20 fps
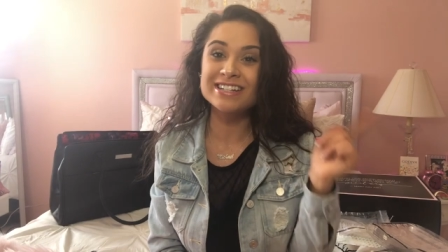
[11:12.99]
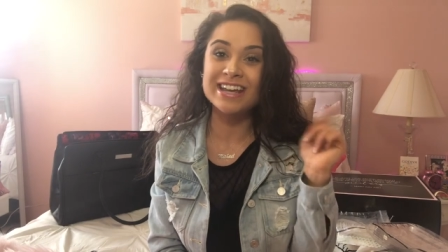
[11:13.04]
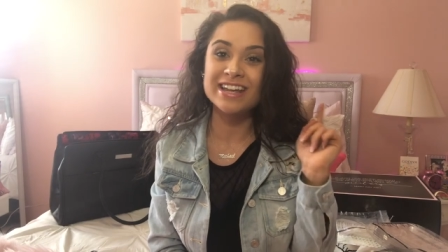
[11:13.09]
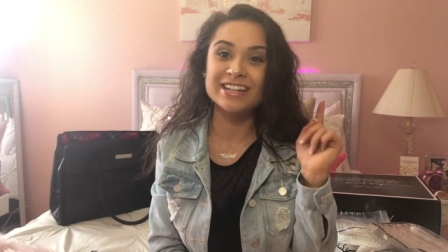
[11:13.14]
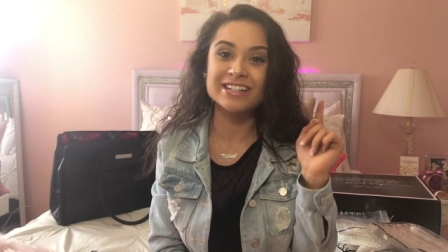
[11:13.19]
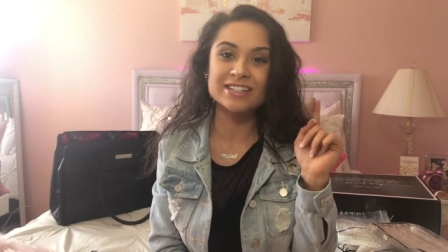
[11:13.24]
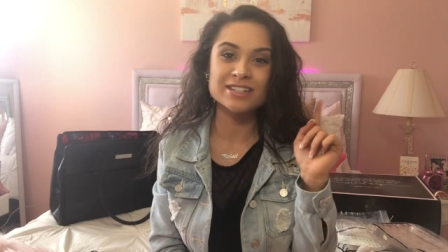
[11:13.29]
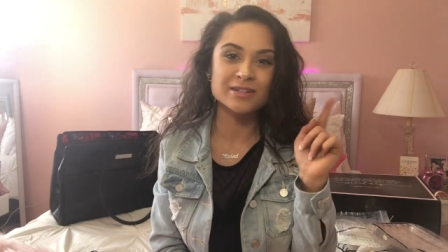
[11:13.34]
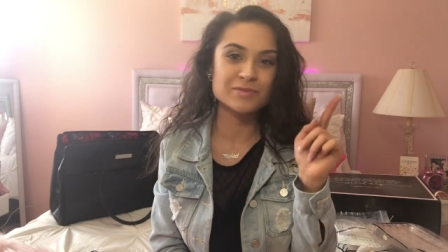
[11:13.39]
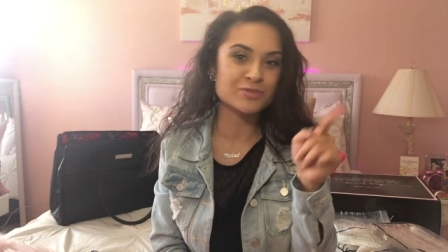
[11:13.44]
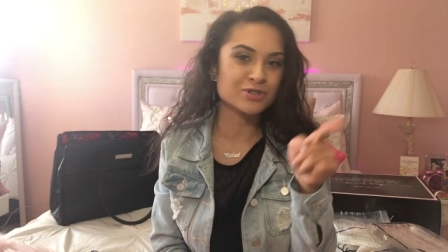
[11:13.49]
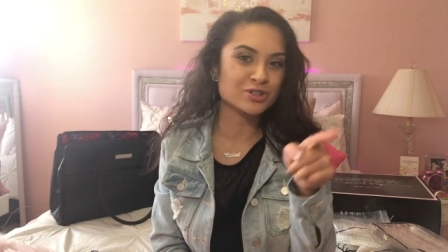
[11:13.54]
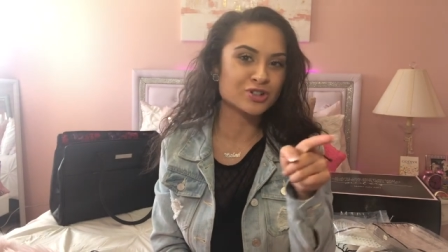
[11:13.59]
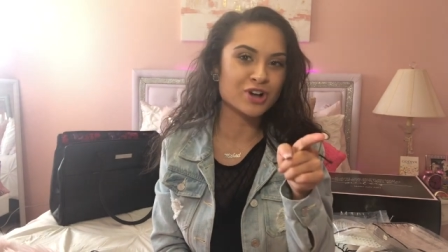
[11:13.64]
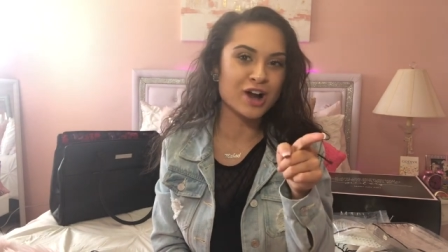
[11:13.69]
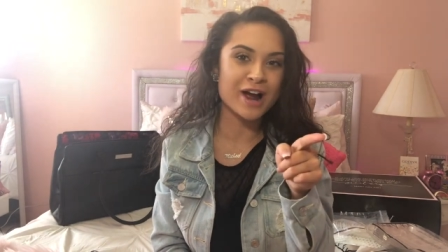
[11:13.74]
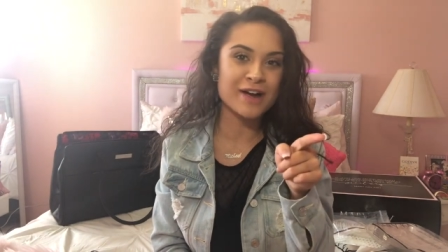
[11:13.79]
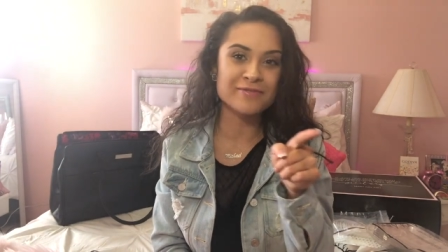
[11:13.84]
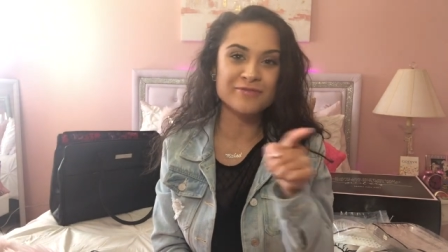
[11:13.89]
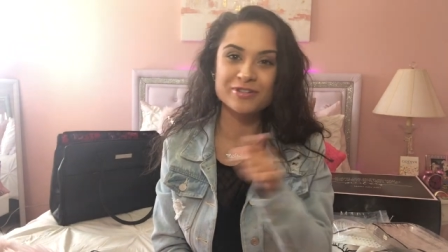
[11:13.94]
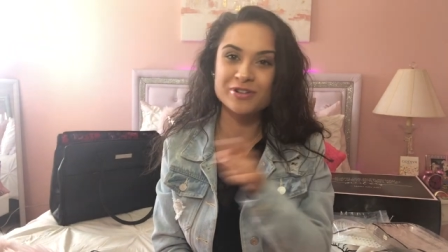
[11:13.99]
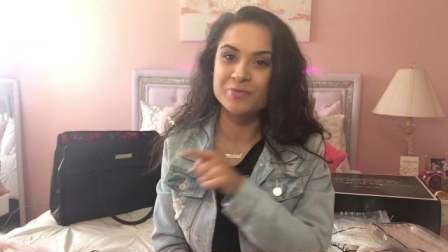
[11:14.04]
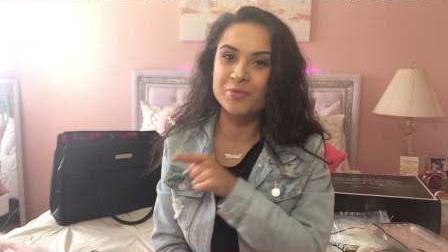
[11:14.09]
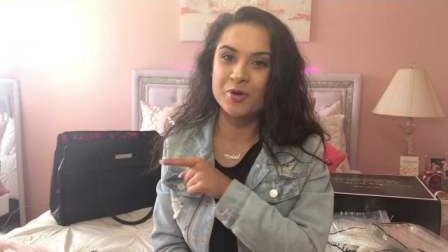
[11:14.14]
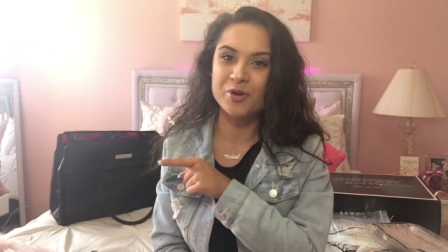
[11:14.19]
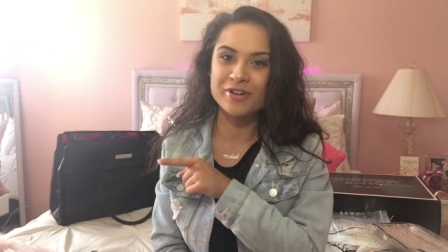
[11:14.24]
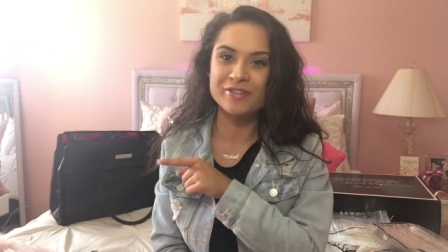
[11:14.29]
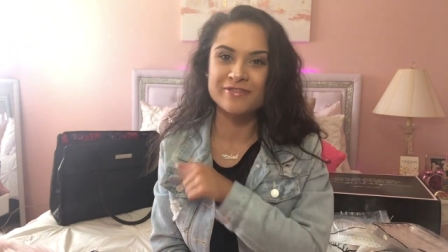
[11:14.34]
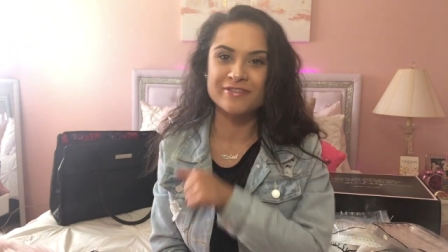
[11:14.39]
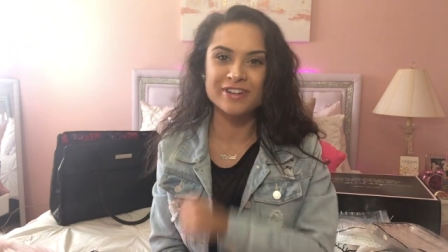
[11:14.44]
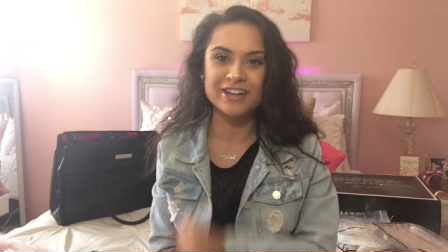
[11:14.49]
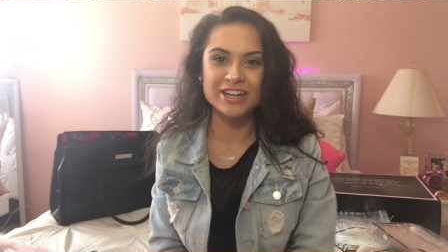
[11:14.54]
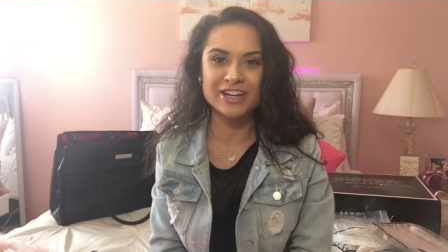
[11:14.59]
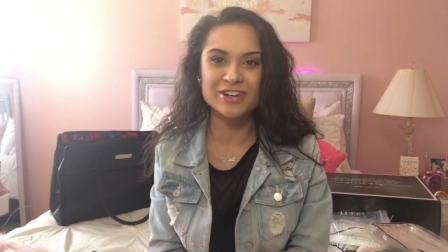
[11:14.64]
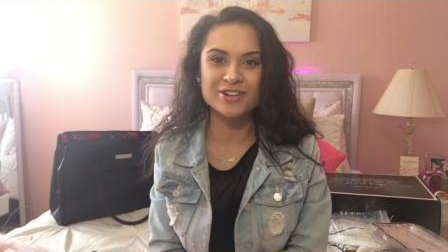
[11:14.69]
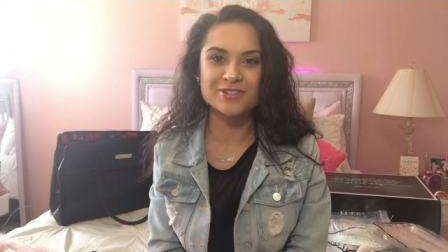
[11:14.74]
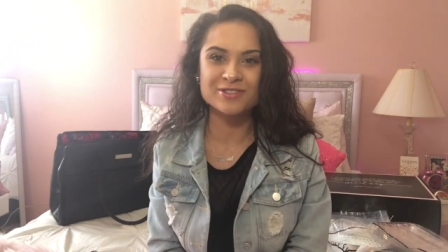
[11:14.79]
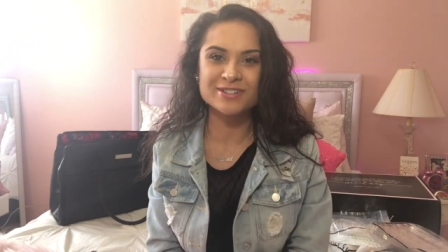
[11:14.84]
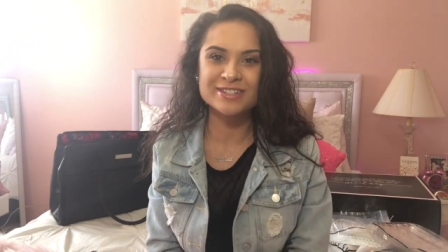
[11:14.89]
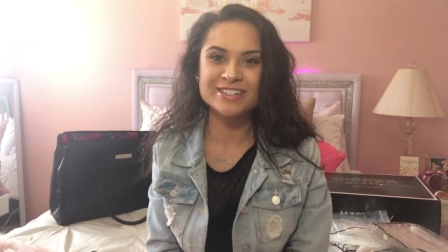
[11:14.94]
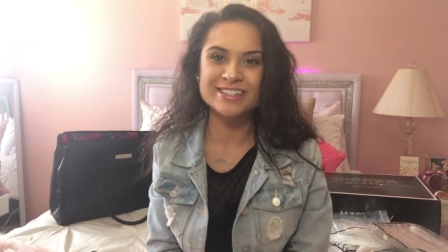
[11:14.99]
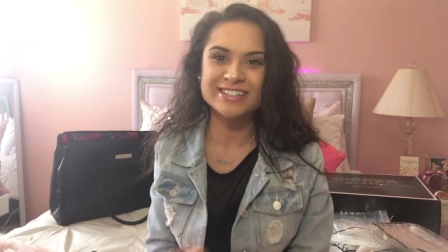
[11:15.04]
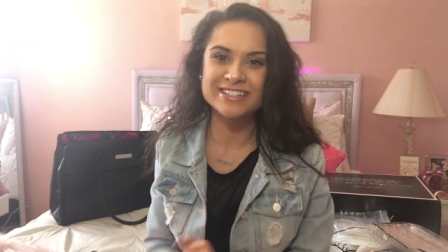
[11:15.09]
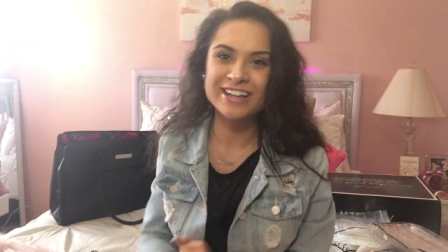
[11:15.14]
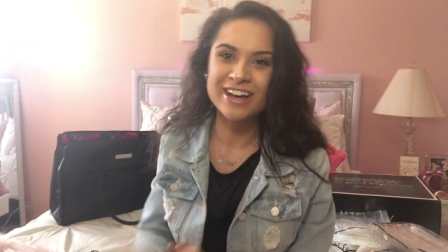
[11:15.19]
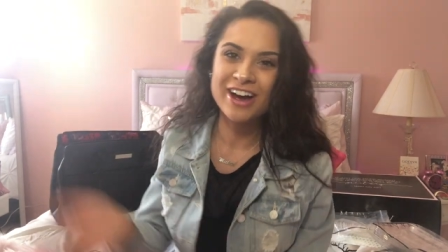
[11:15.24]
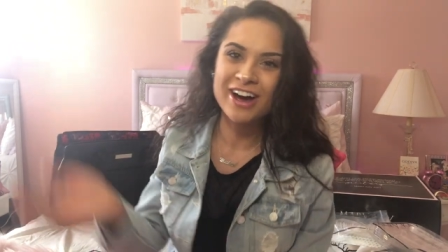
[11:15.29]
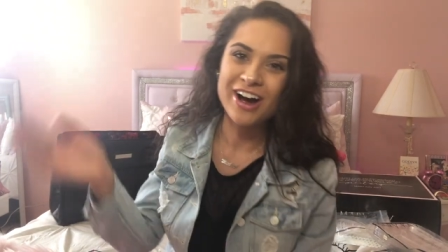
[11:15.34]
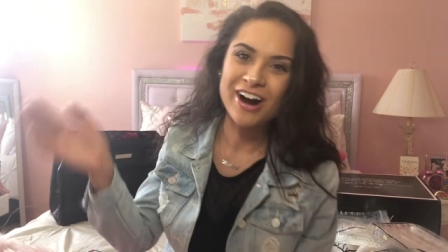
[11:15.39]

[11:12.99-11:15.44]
and subscribe for more videos.